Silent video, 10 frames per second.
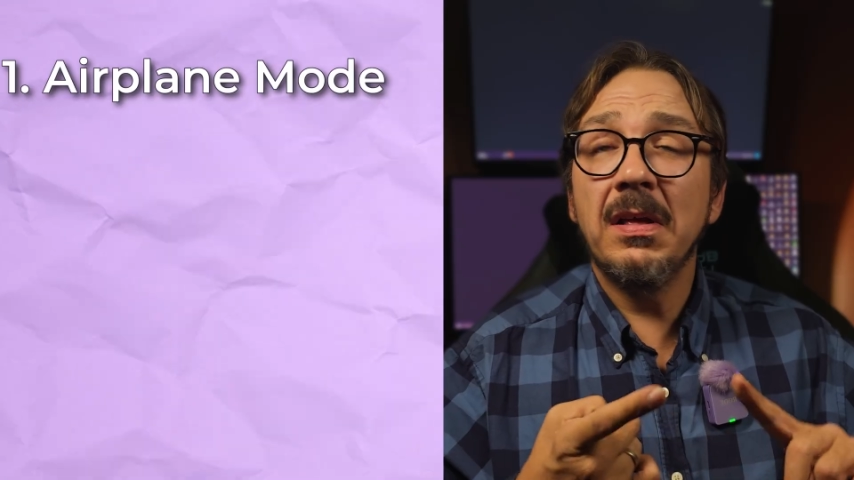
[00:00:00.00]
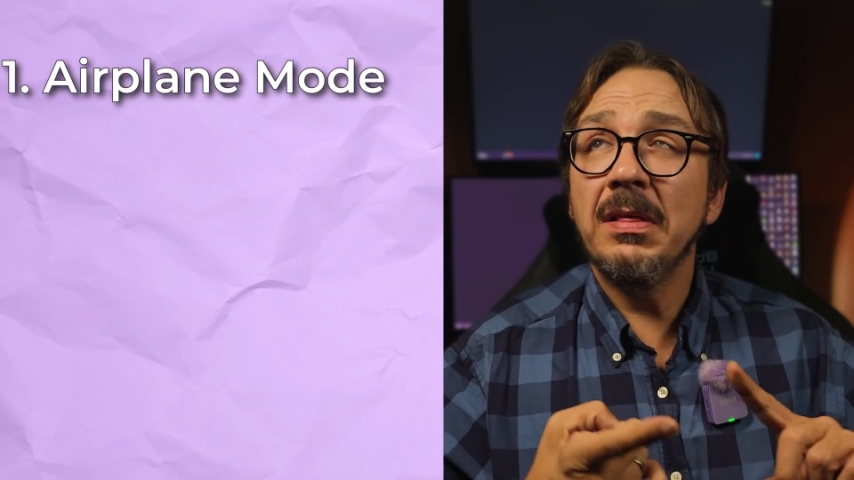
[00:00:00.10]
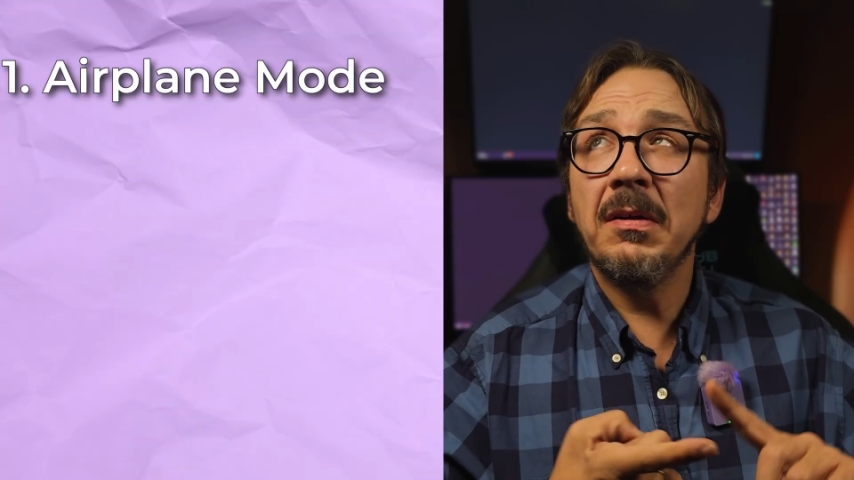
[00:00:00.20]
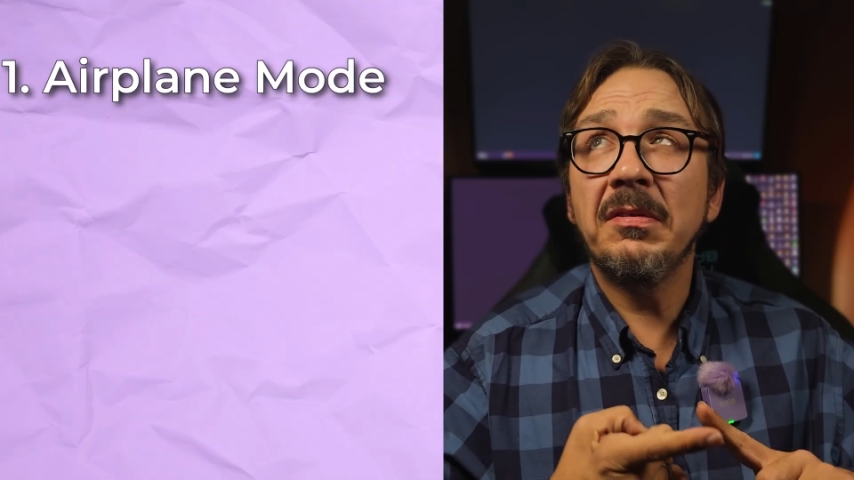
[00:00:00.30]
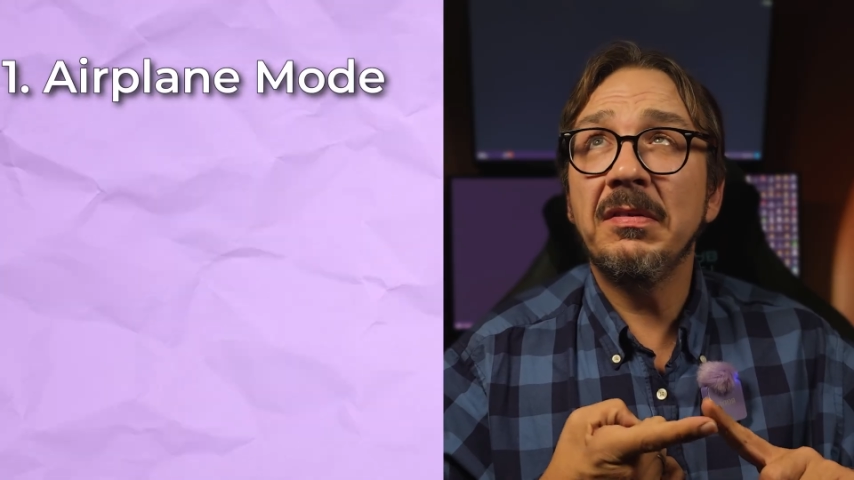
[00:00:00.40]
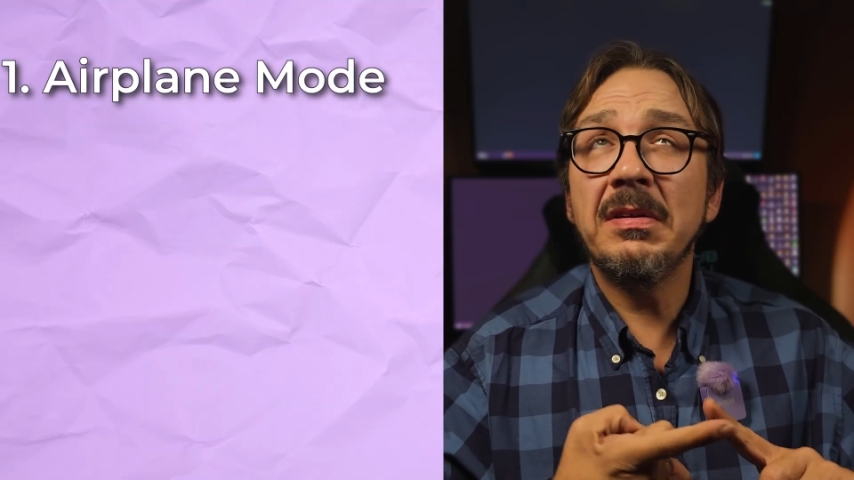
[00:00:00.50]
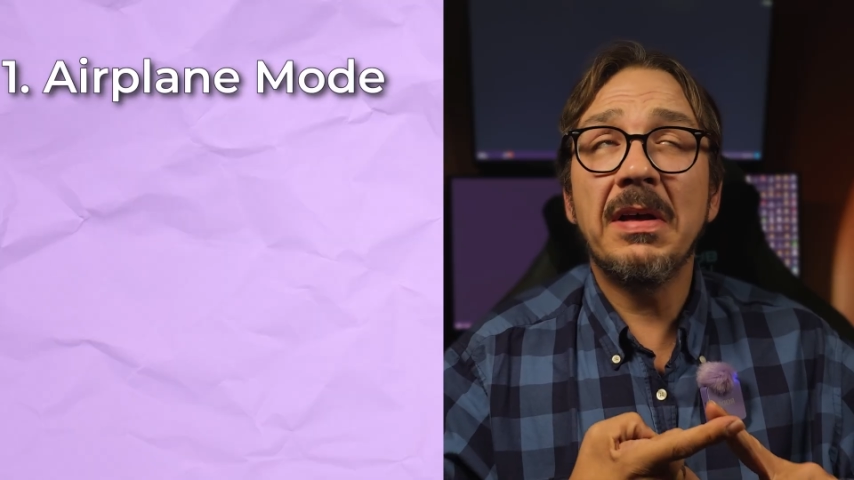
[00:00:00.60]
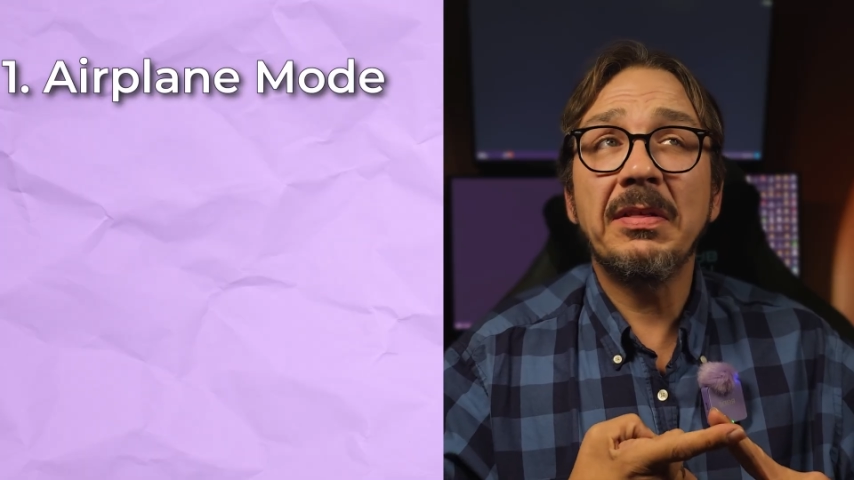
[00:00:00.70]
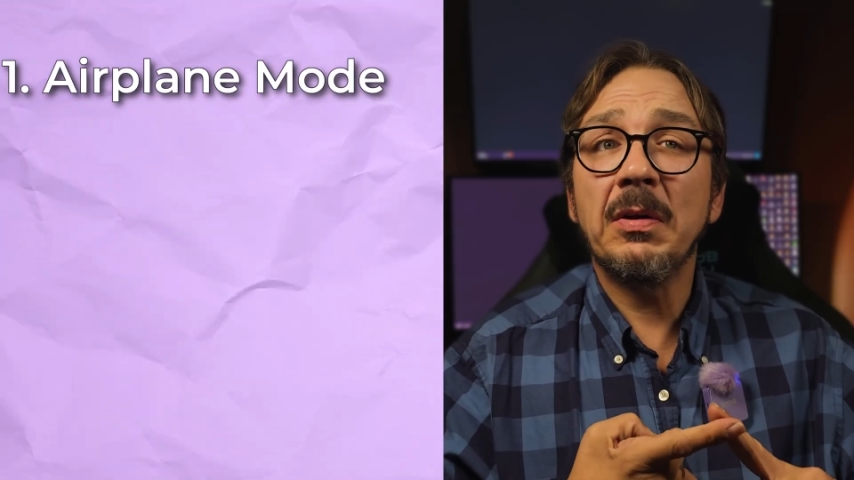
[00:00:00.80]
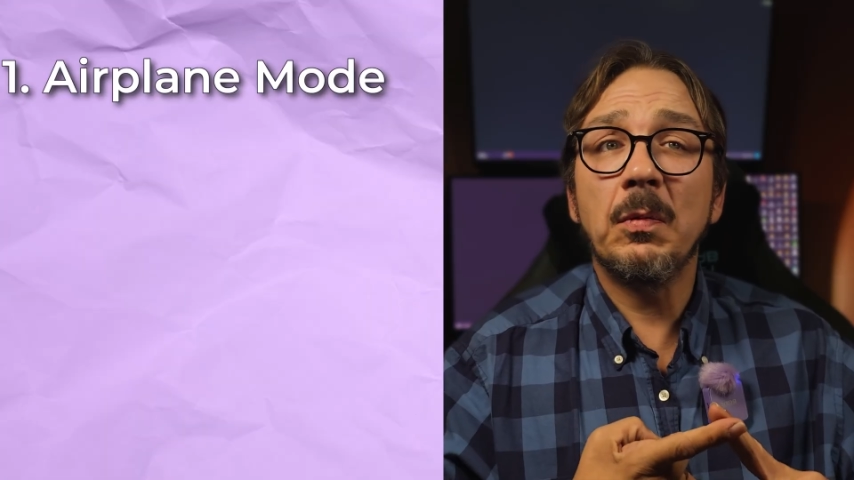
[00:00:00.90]
There's
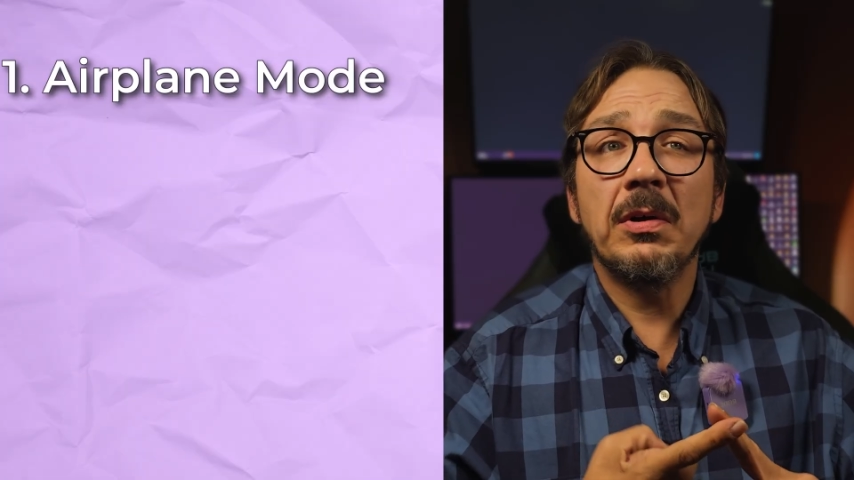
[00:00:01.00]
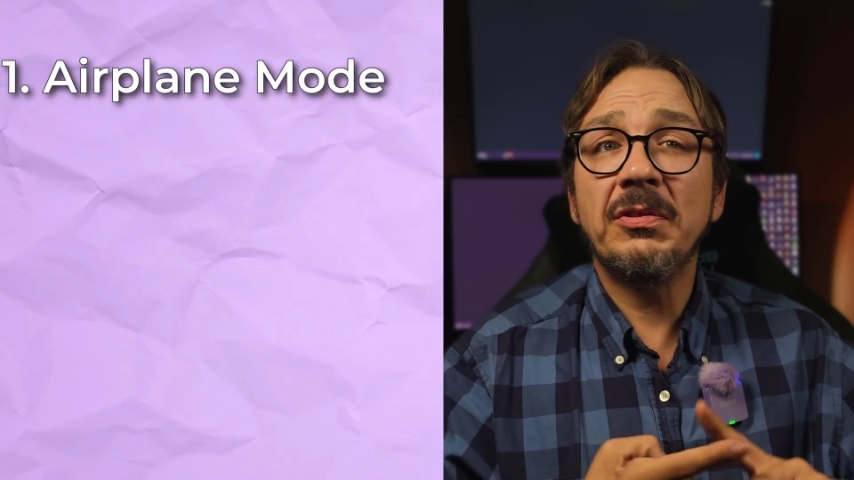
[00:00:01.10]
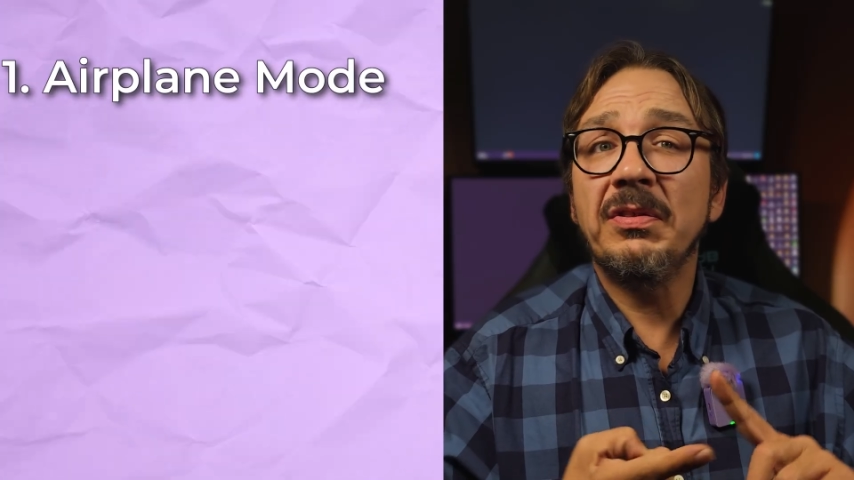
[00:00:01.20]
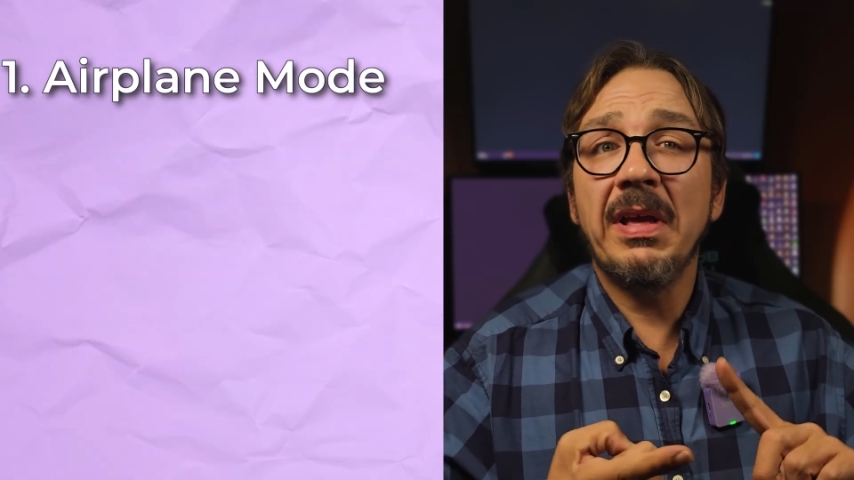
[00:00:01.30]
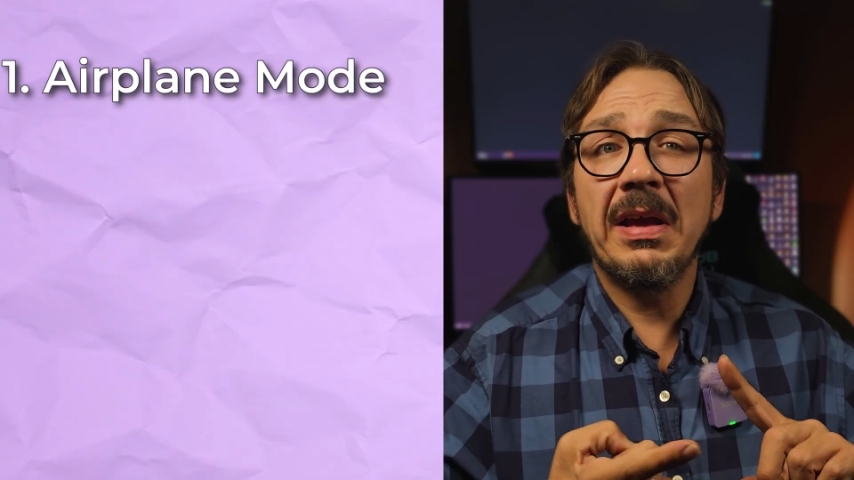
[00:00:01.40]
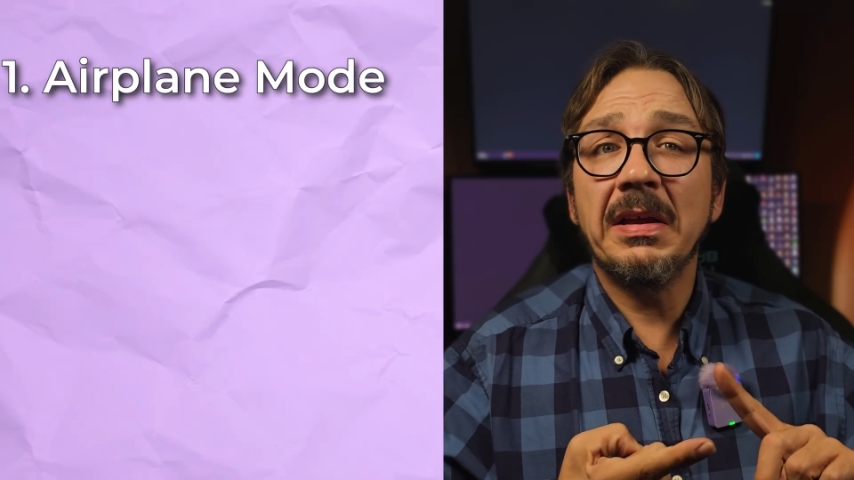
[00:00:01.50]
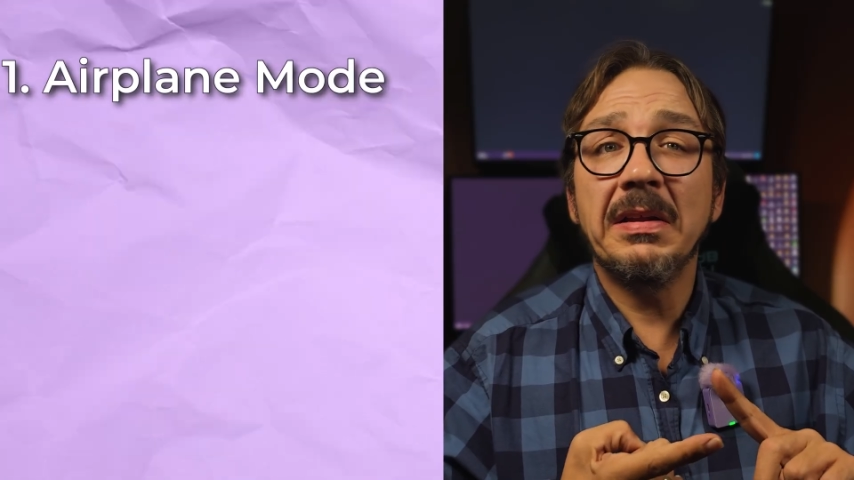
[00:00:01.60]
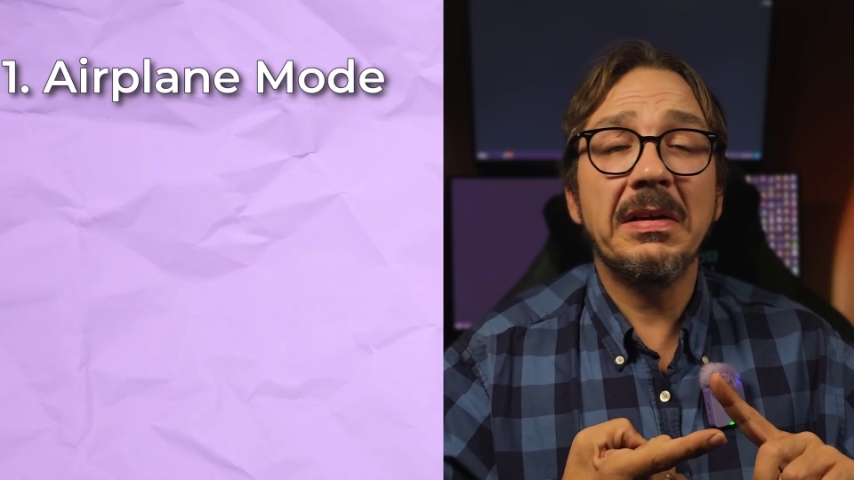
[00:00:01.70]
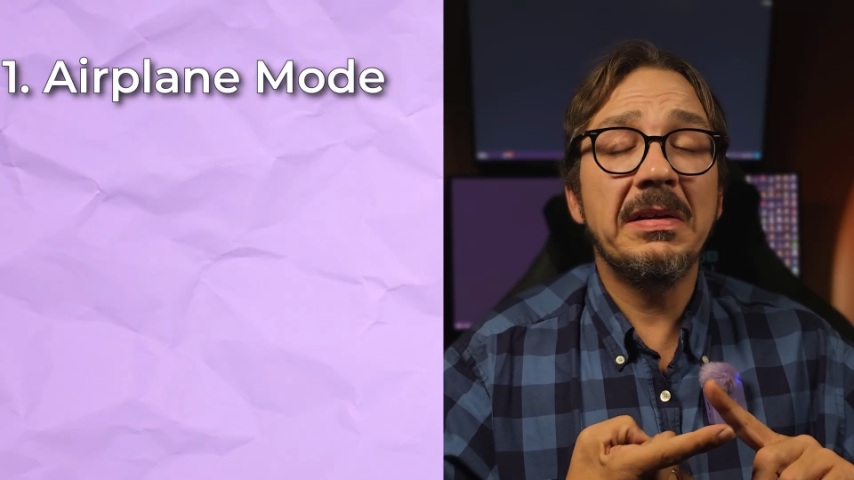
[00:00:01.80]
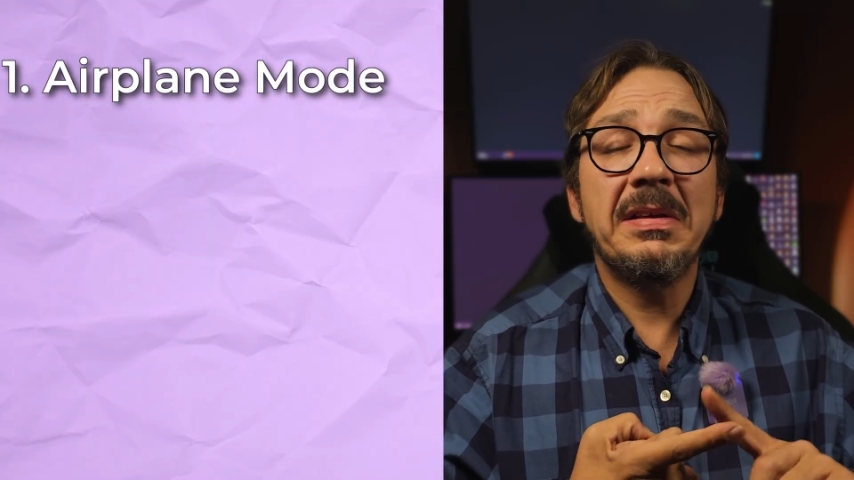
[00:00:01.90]
nothing worse
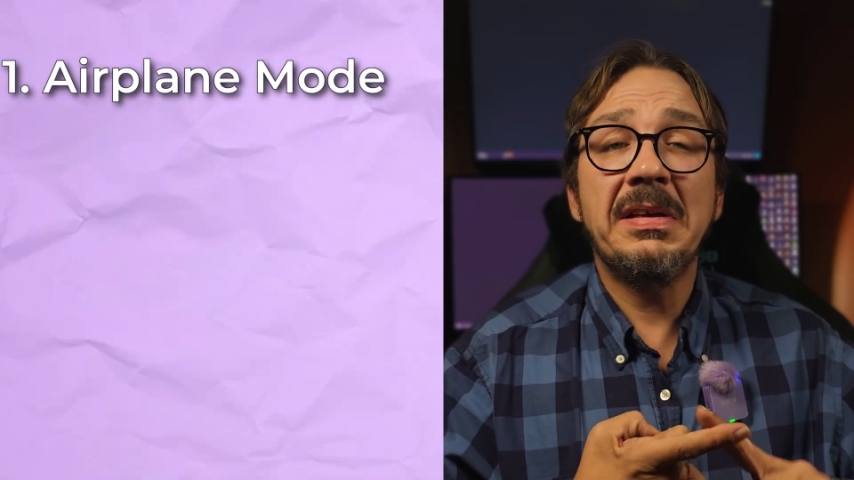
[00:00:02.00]
than